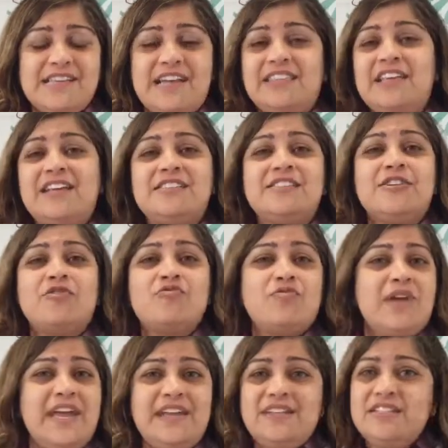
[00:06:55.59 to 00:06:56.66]
I think it's a
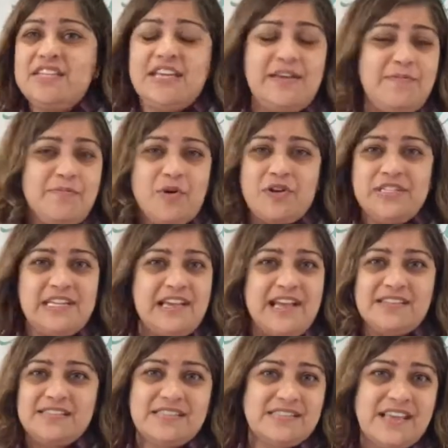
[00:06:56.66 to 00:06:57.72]
great team bonding
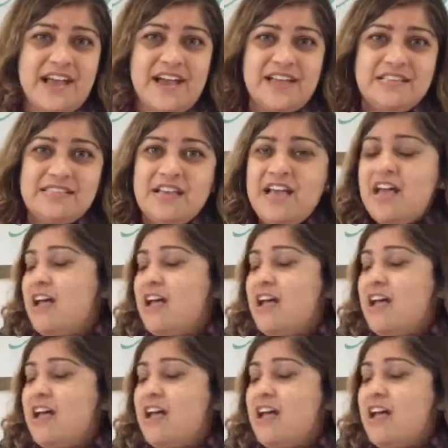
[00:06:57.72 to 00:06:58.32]
exercise.